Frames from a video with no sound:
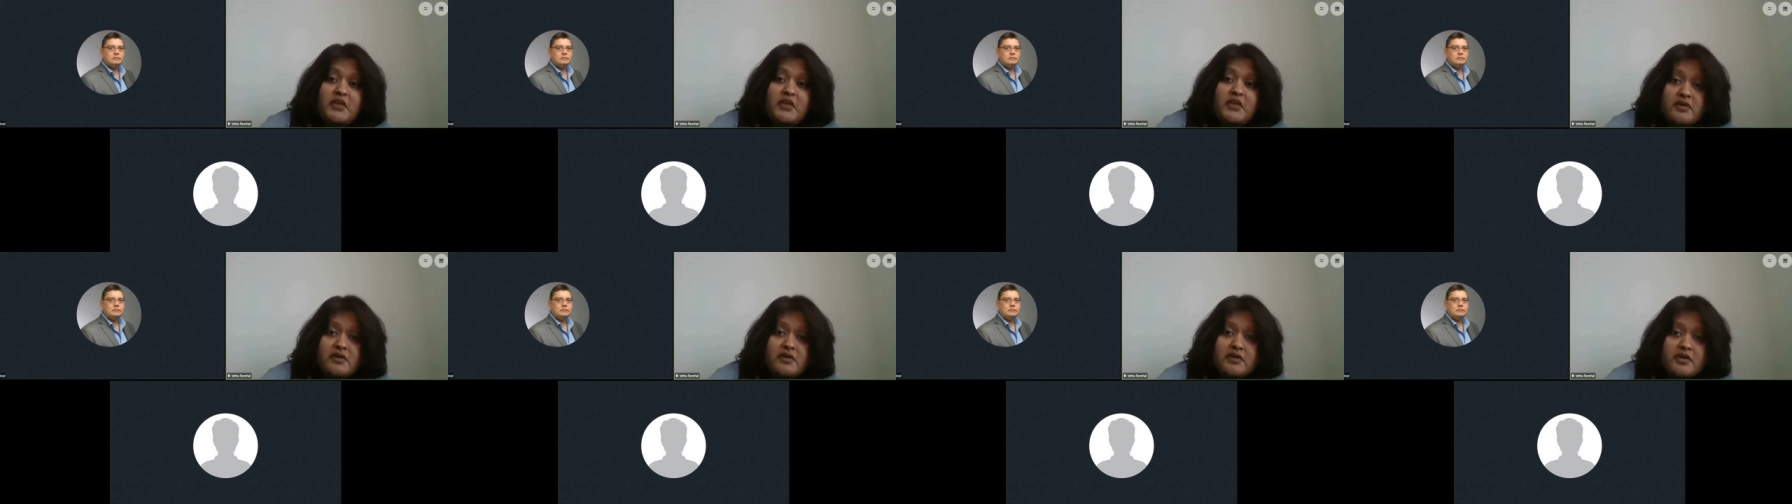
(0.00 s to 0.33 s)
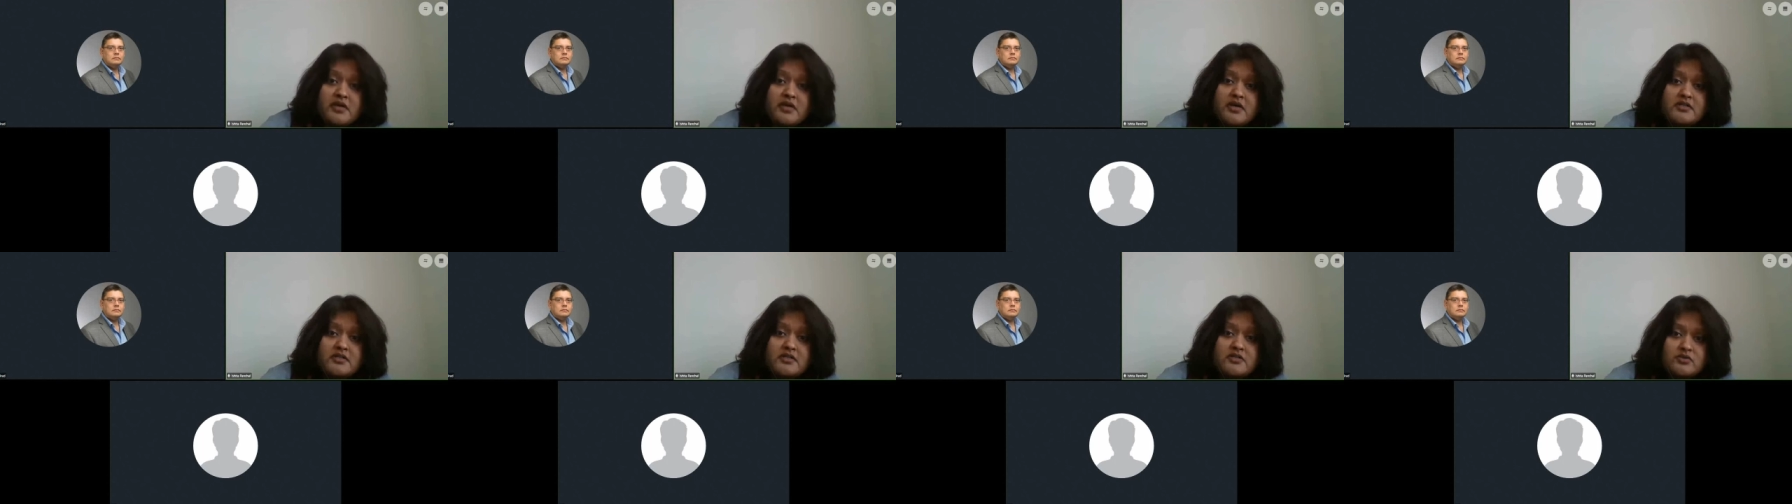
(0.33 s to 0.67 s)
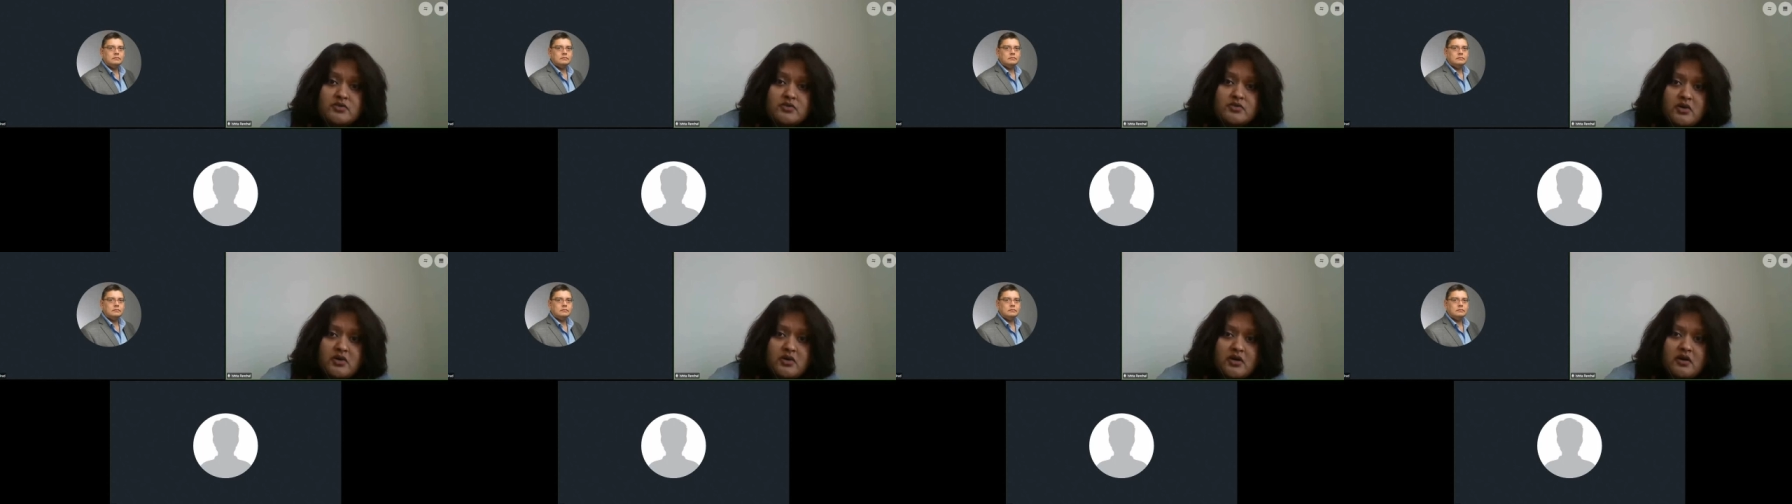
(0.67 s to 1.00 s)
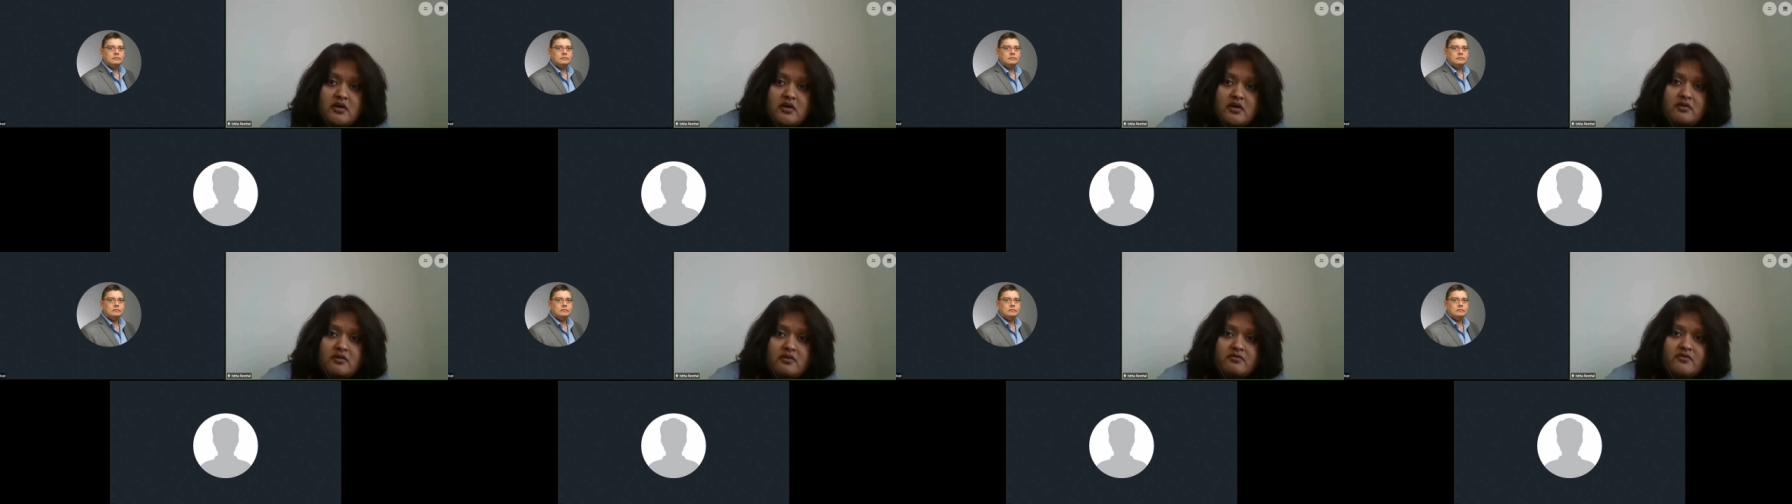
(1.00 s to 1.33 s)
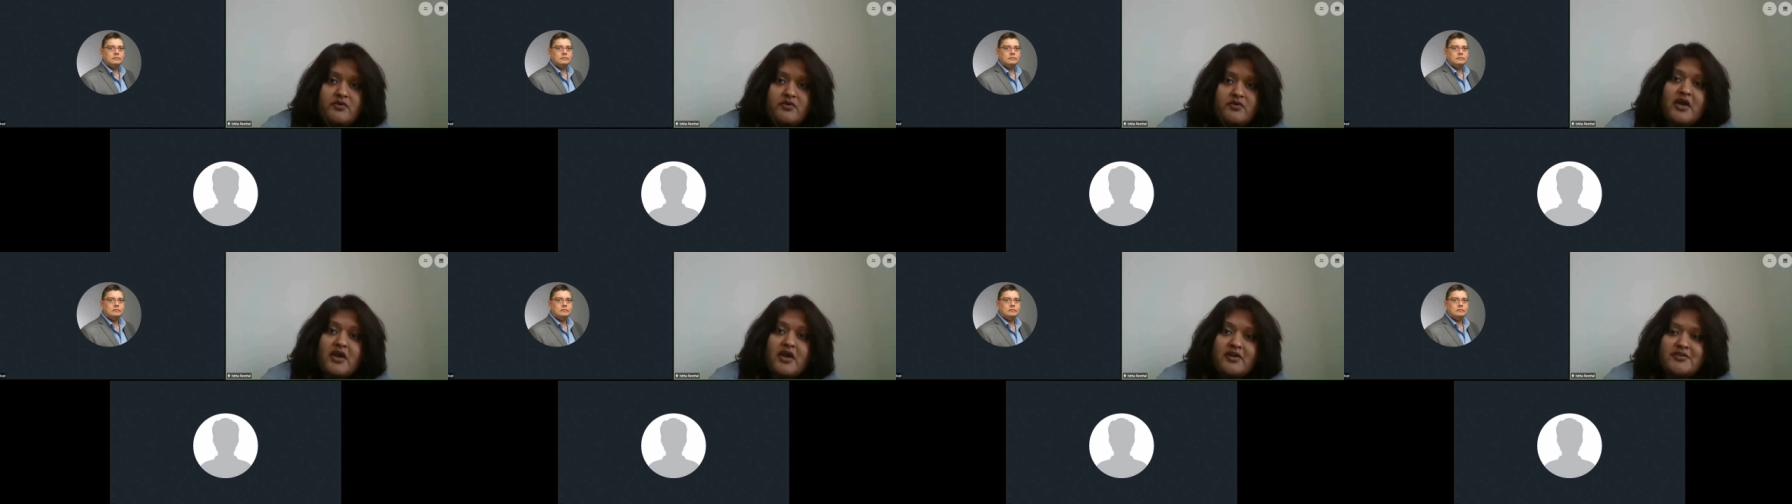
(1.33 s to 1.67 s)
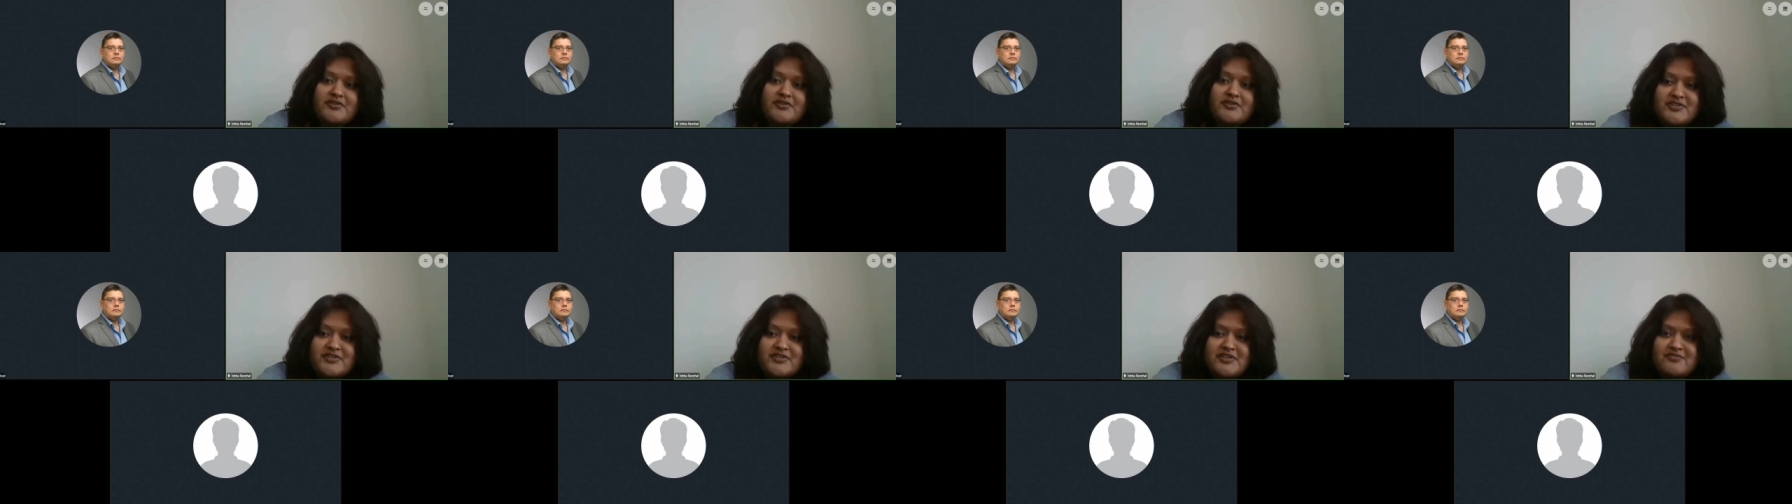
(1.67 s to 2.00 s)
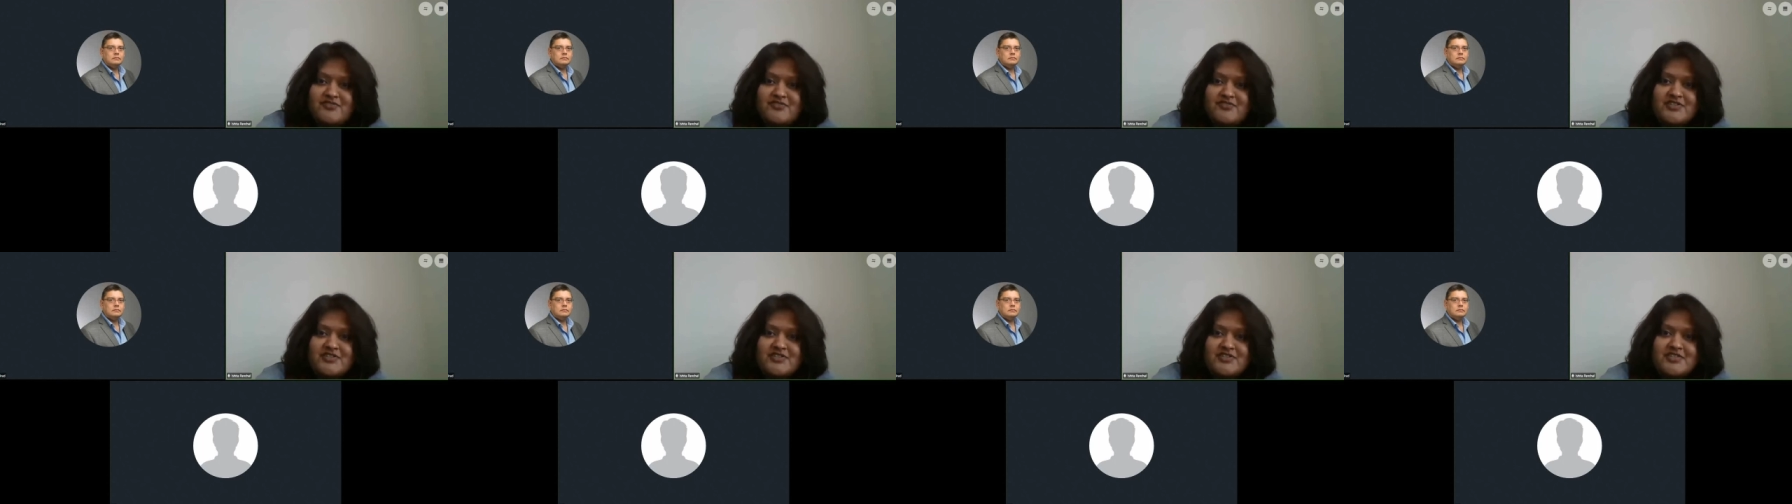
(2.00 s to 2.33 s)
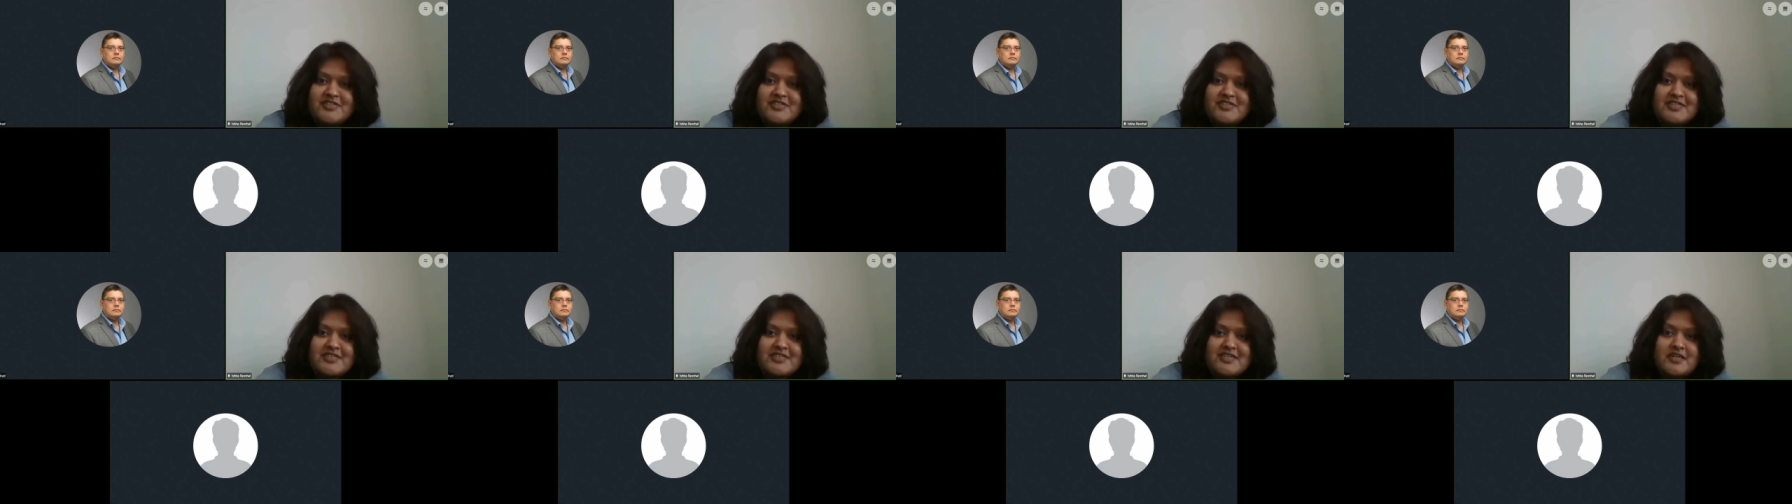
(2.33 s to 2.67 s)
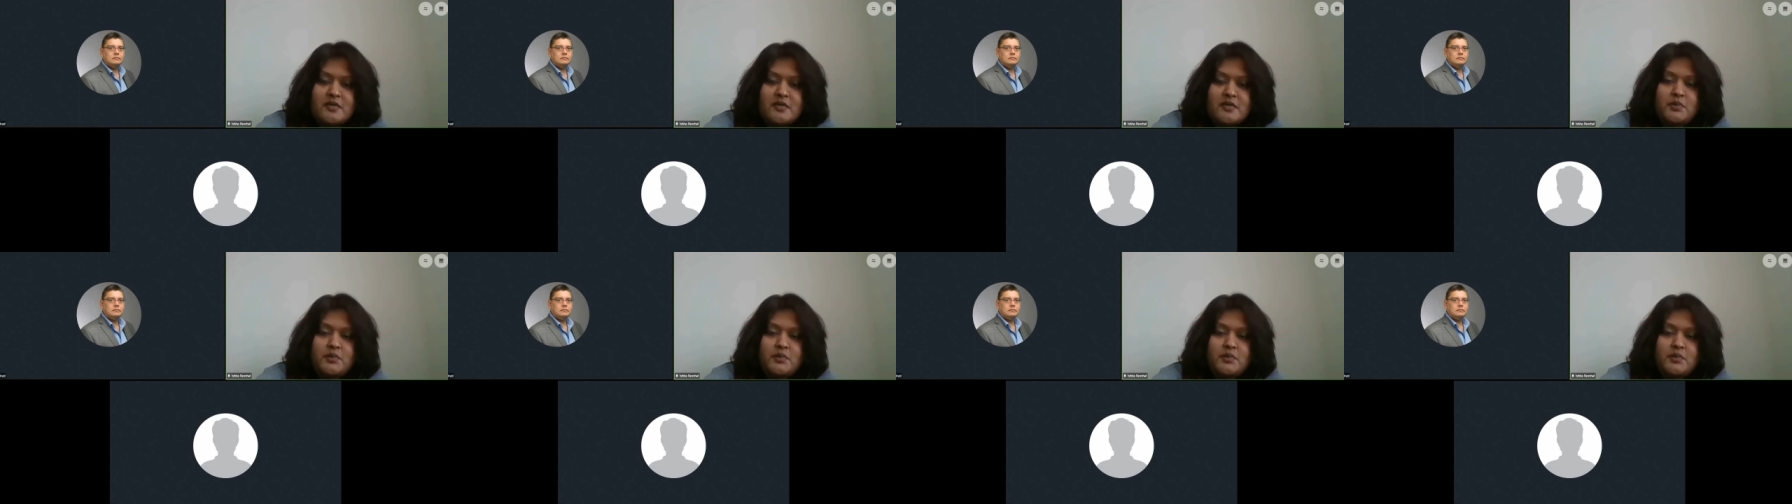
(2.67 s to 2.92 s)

areas for energy efficiency,